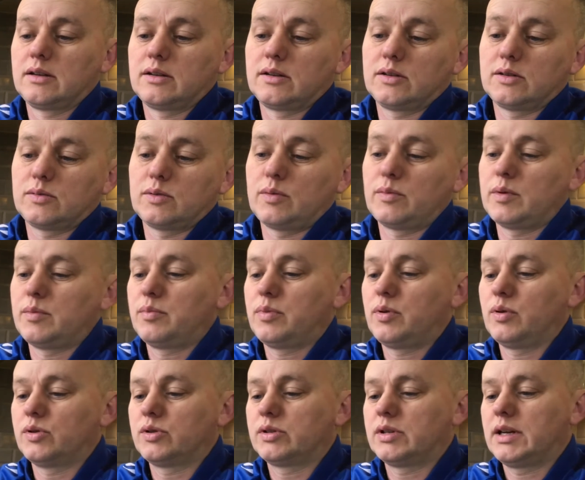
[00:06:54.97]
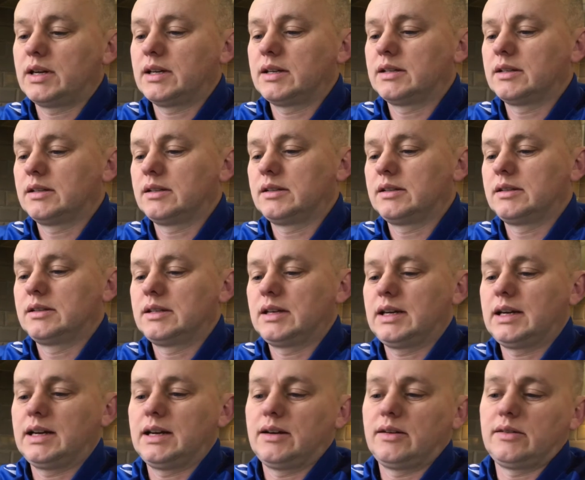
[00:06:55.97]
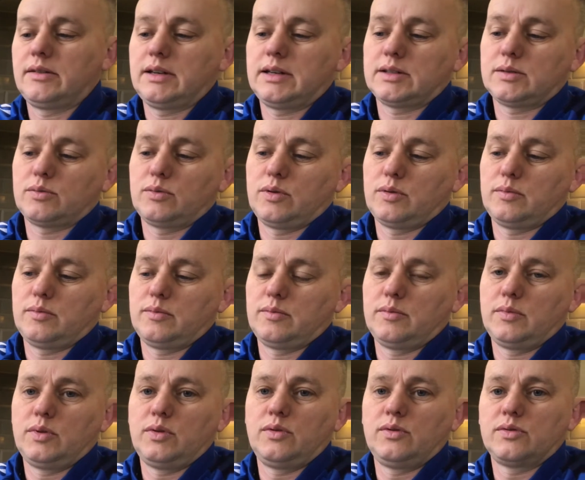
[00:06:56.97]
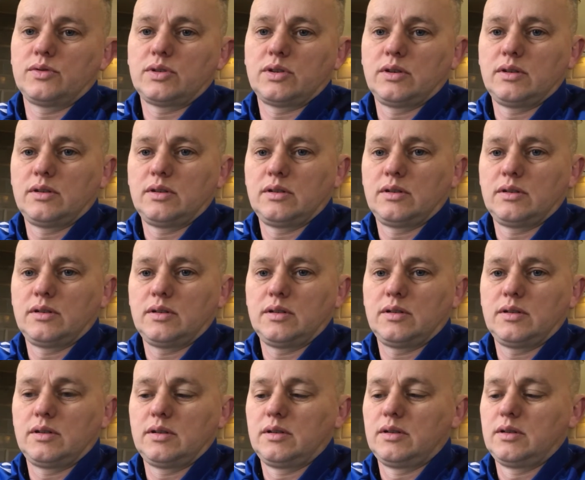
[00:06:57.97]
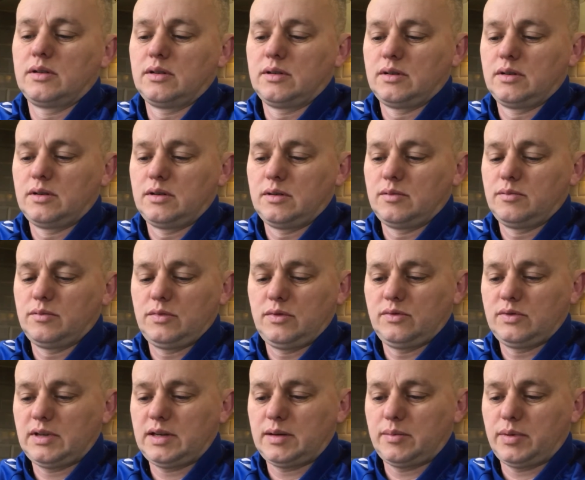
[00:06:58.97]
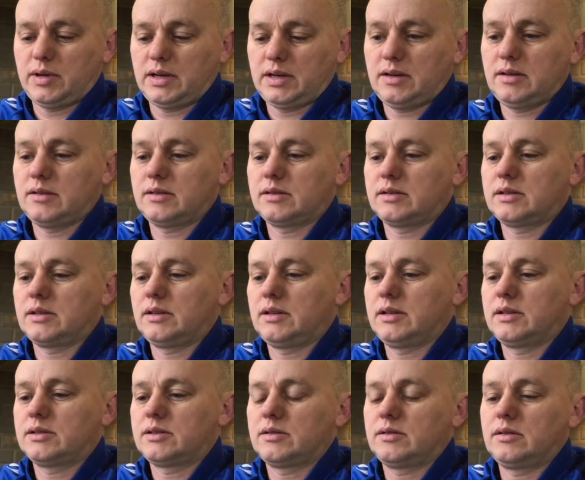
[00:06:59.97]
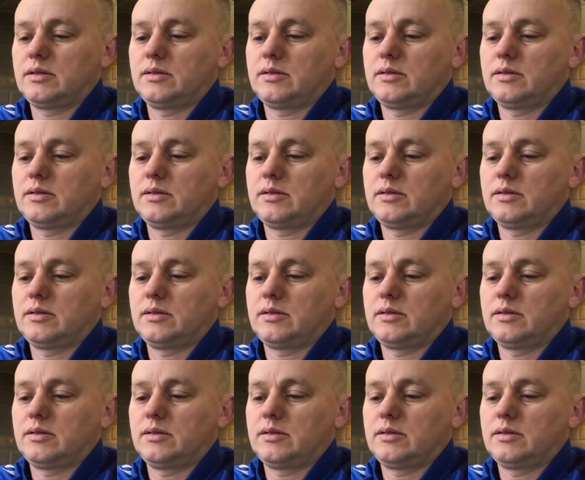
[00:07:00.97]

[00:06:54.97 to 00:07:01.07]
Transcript: because when we push that down, that's what moves that about. So let's